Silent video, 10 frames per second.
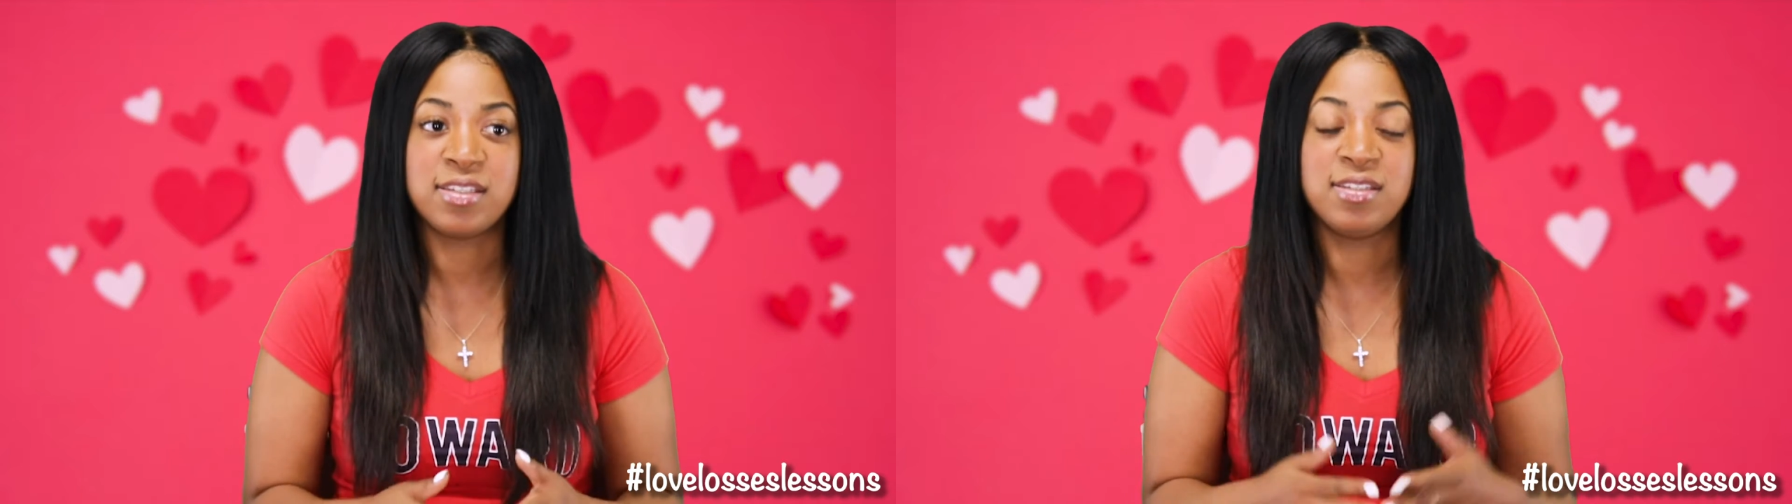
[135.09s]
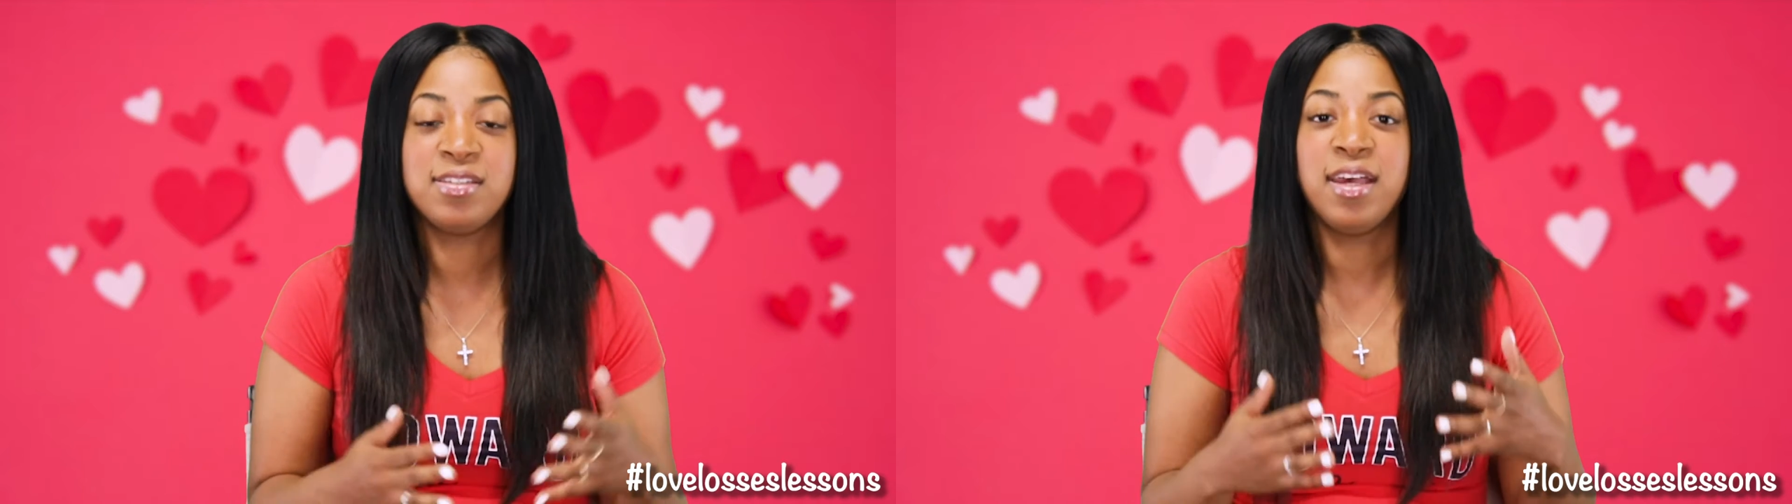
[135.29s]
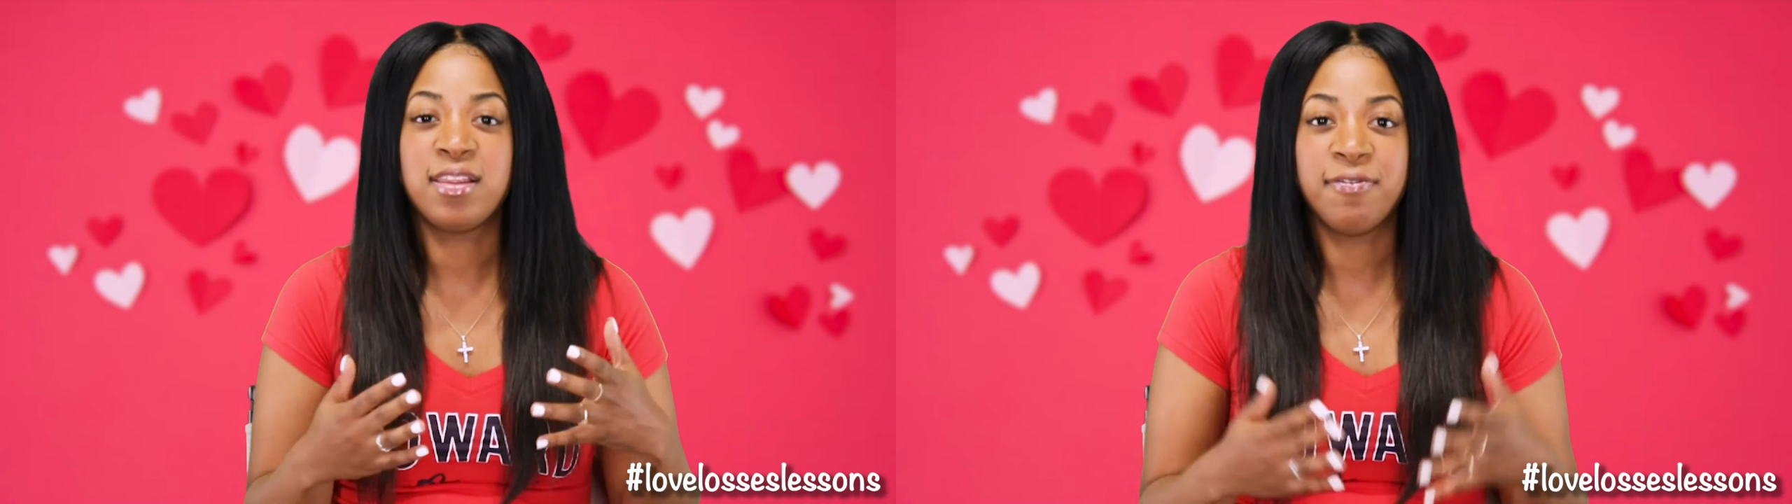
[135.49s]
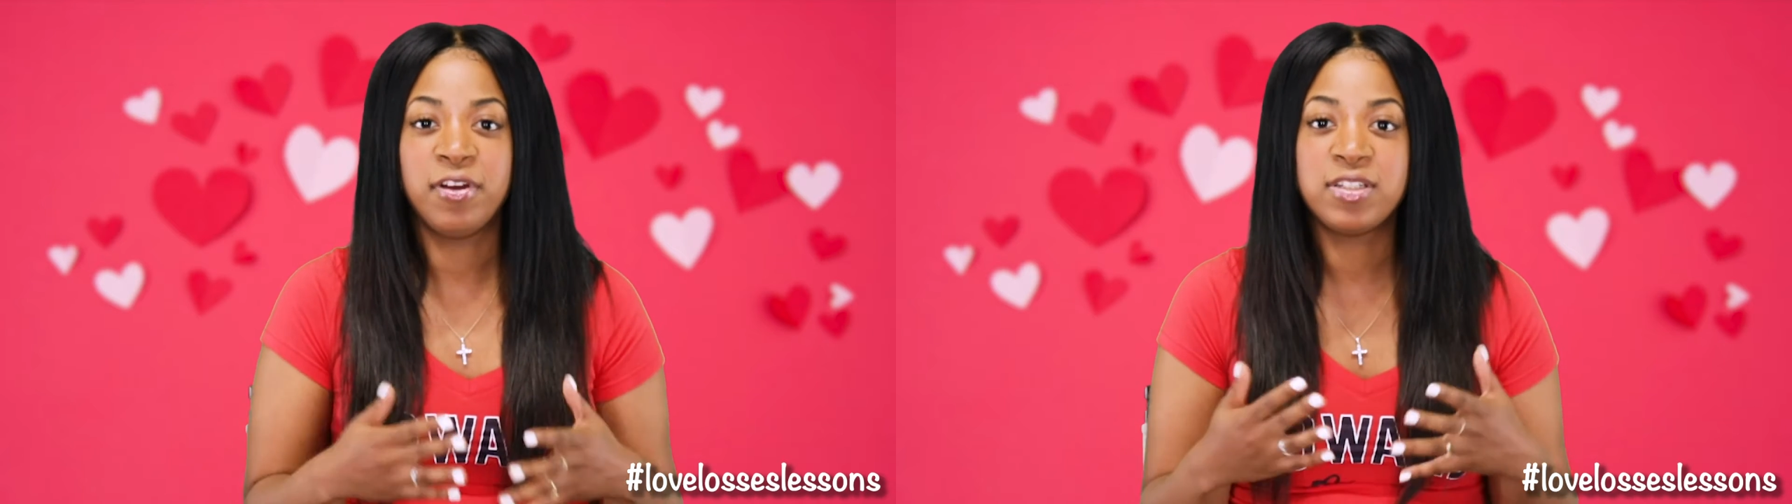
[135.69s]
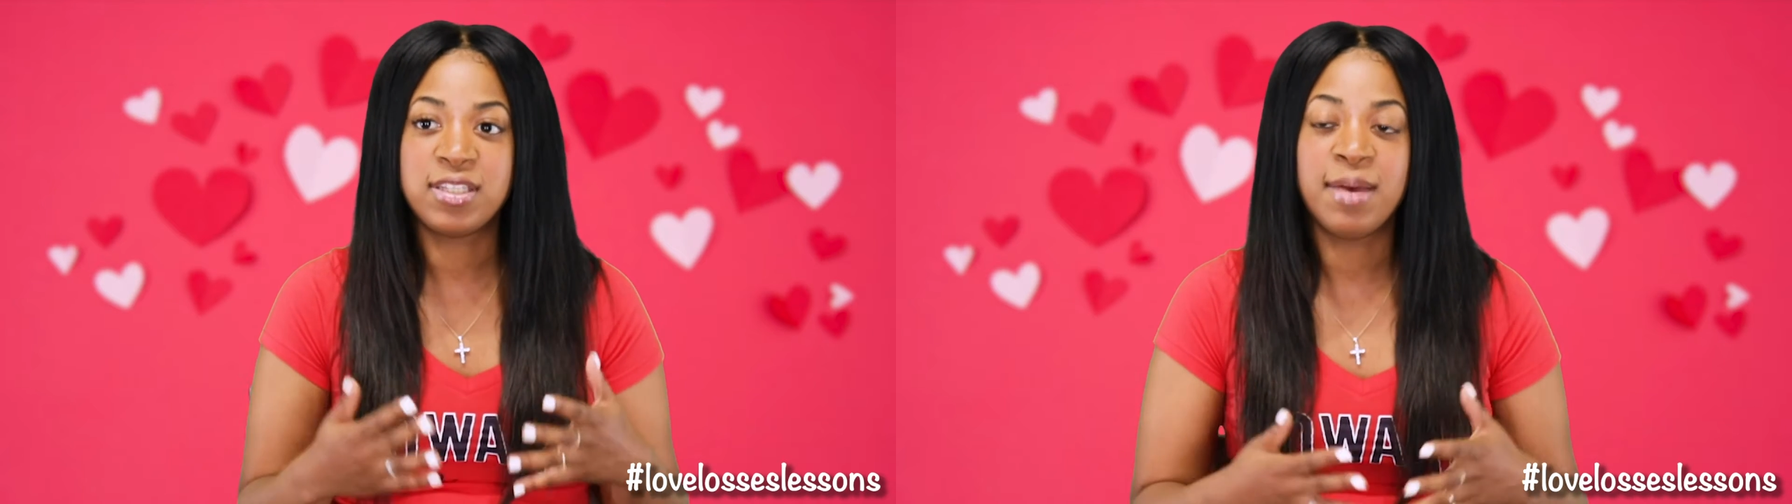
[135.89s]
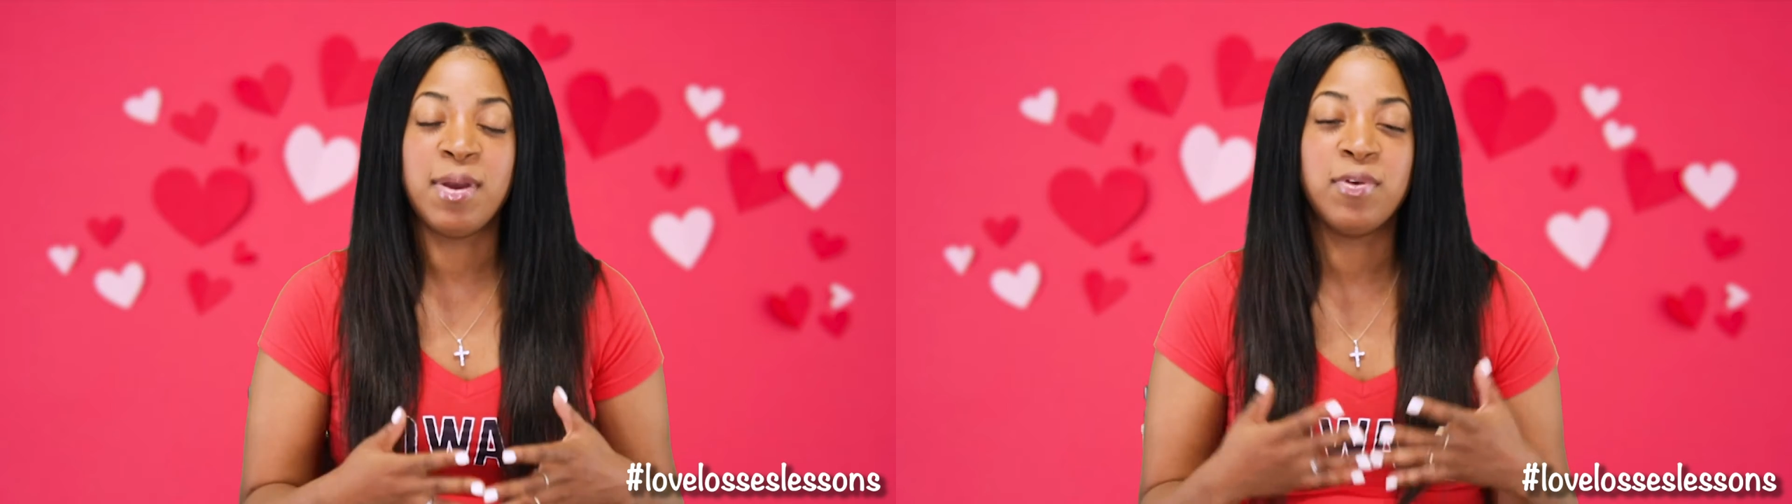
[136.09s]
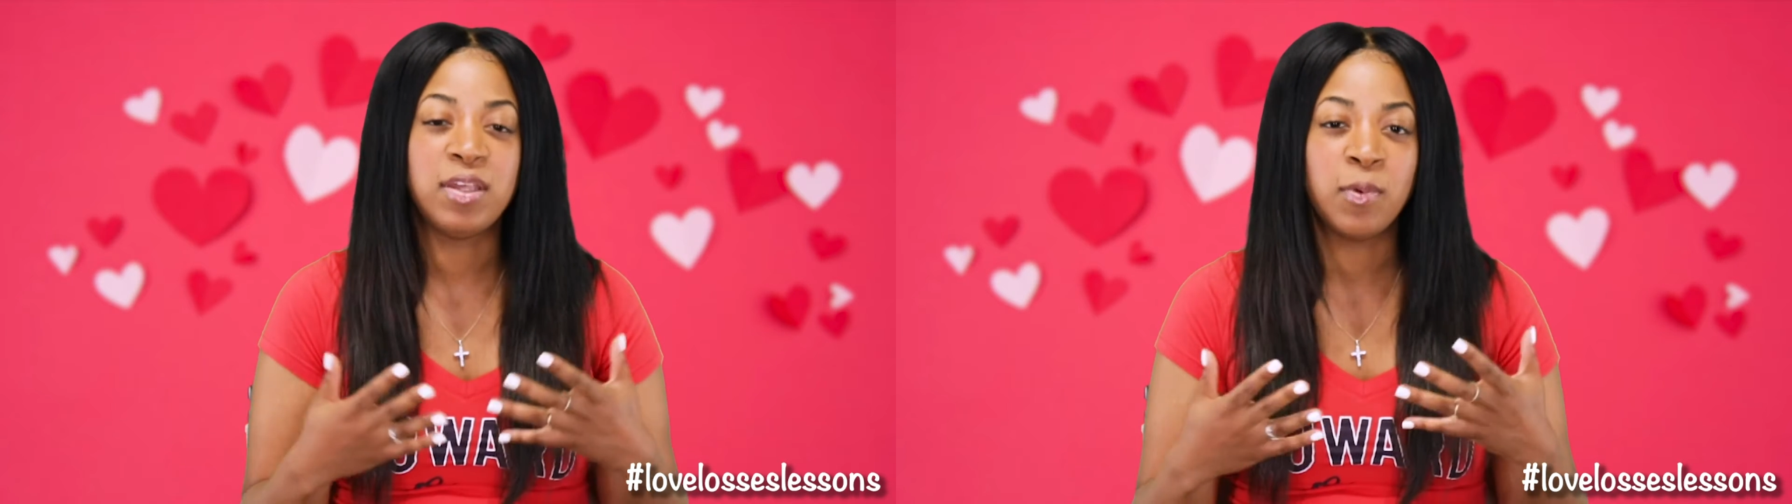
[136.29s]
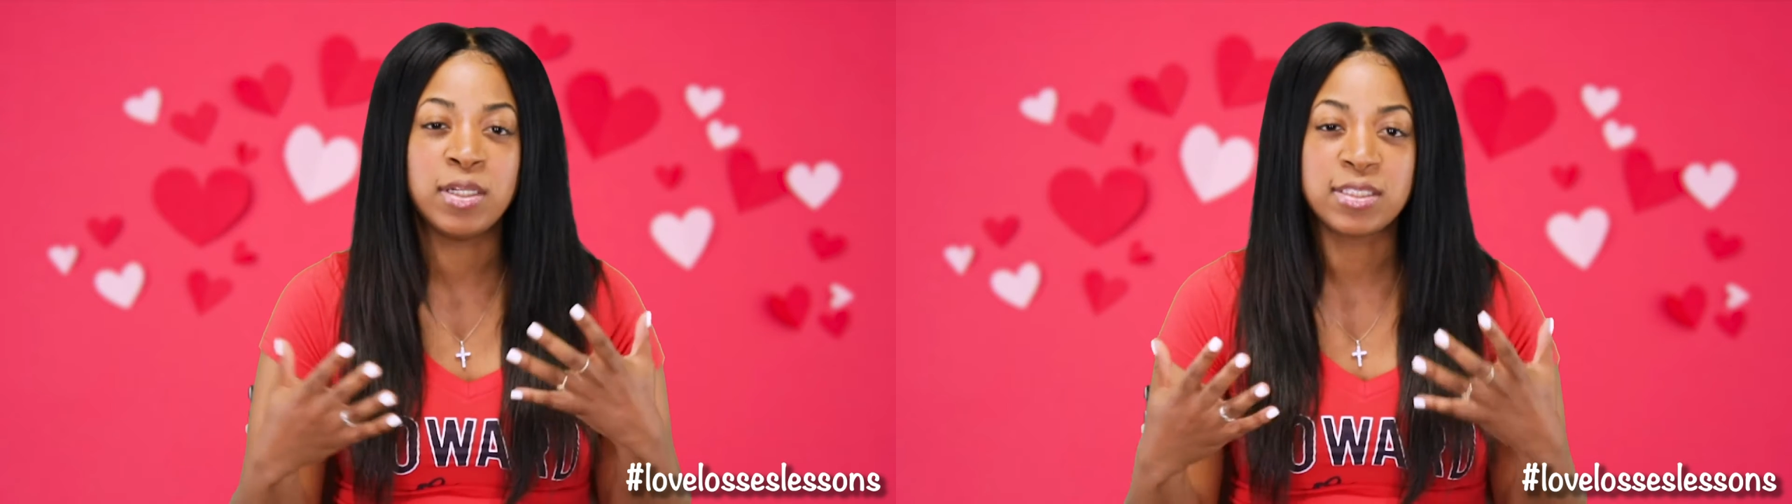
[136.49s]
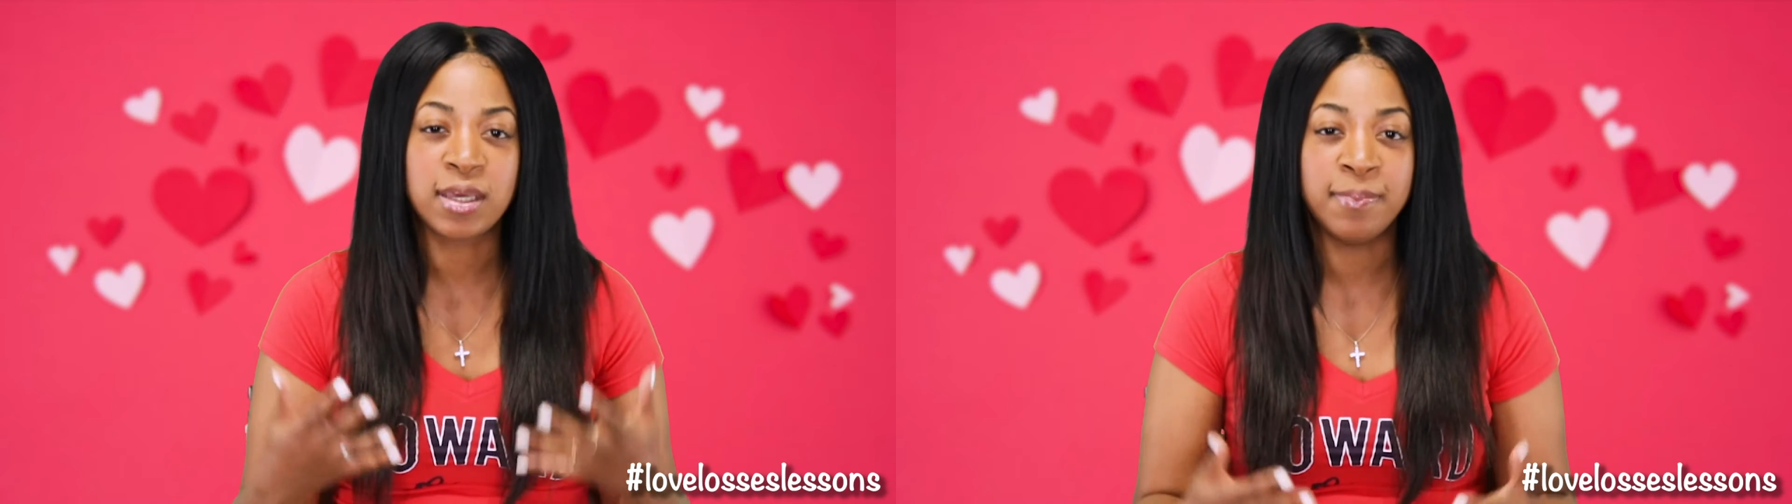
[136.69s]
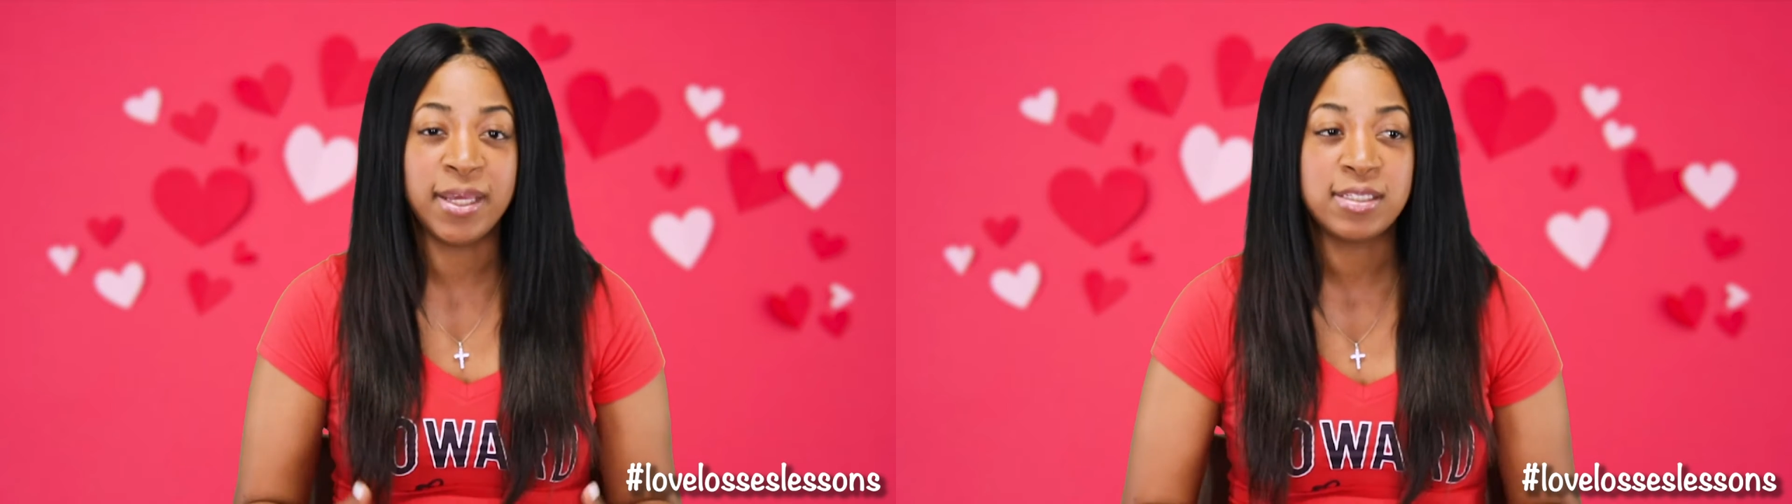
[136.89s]
This is the first time I really wanted to
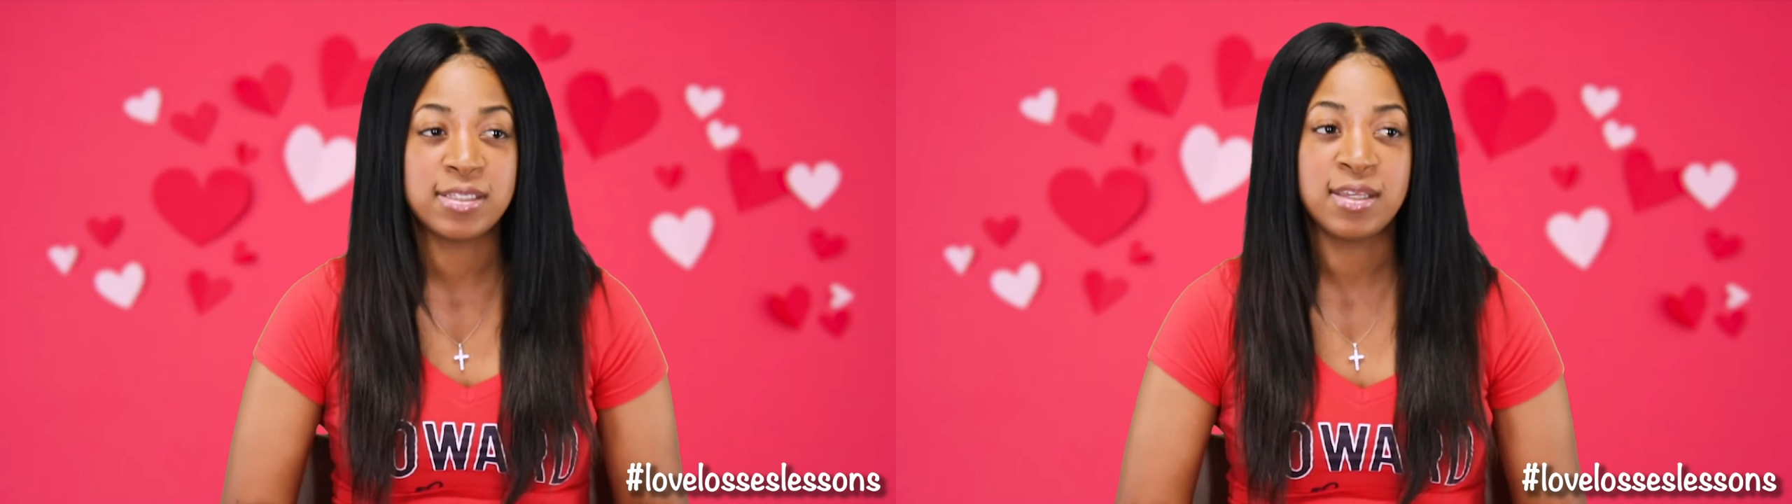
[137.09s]
commit to